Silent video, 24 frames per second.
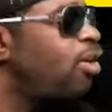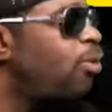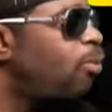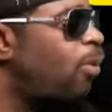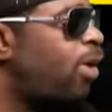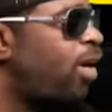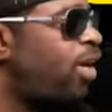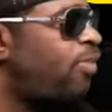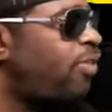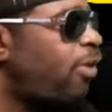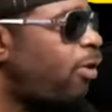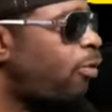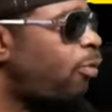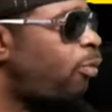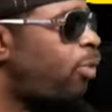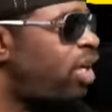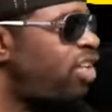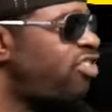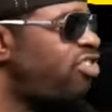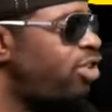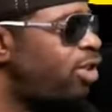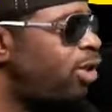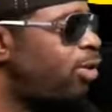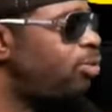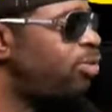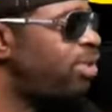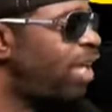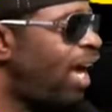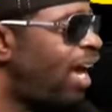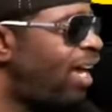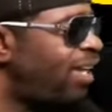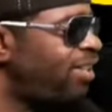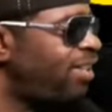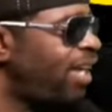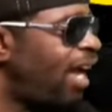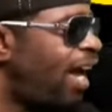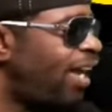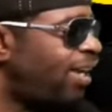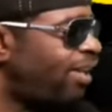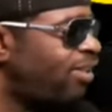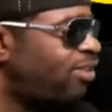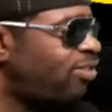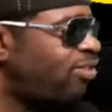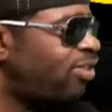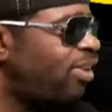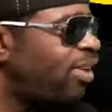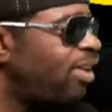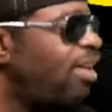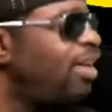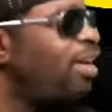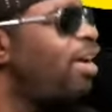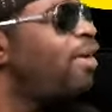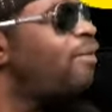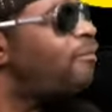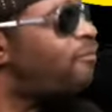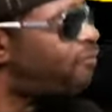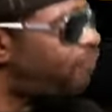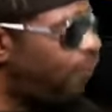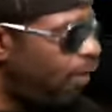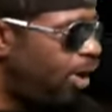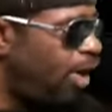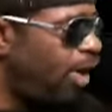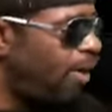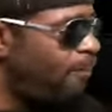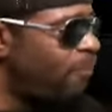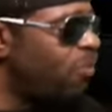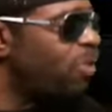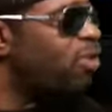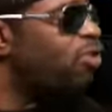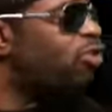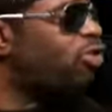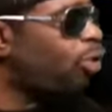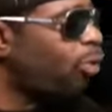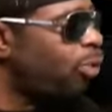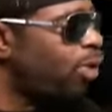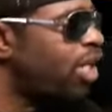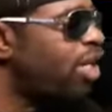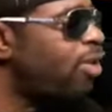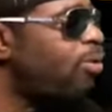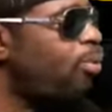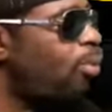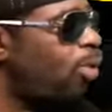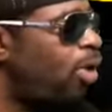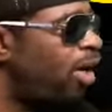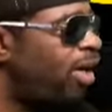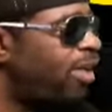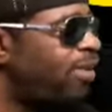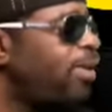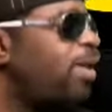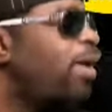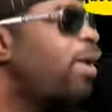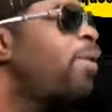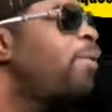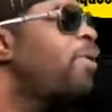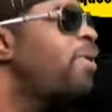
one of the original Don Dadas from Scream 1,